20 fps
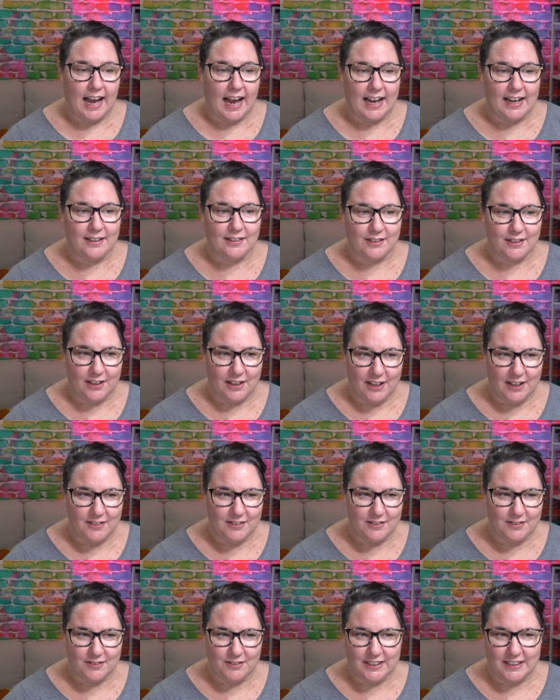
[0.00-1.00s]
And as I
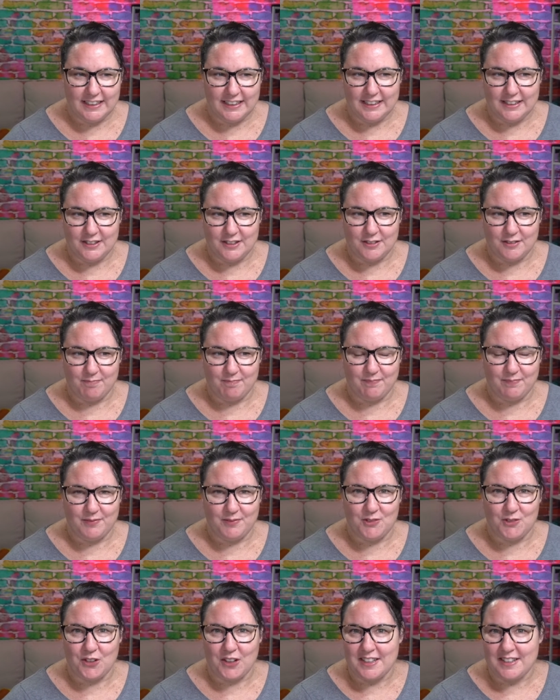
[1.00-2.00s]
don't really
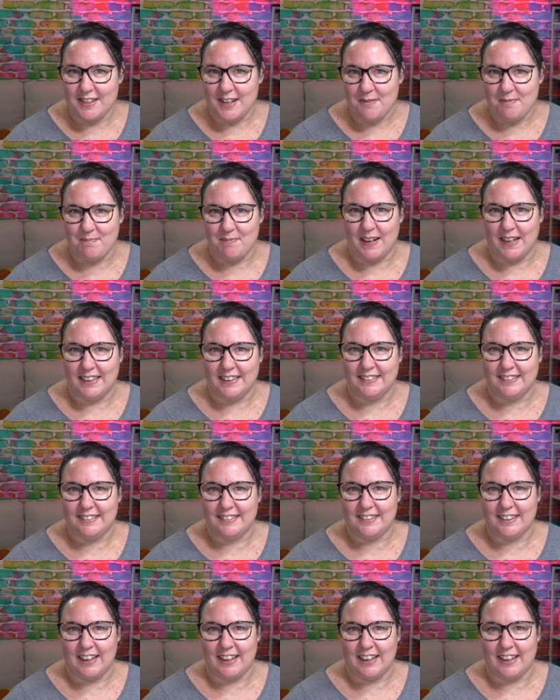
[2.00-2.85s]
dress up much,